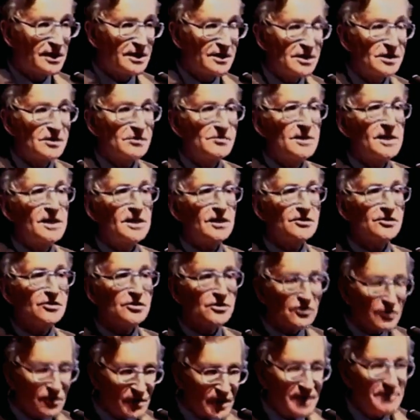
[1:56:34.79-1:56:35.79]
East has been
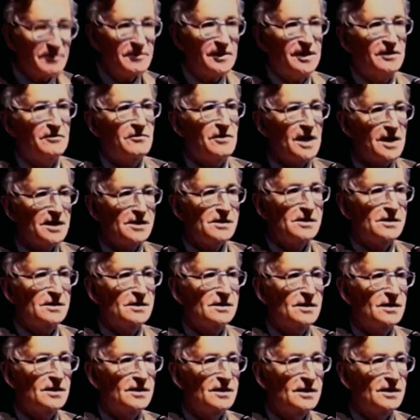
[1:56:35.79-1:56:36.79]
extremely racist.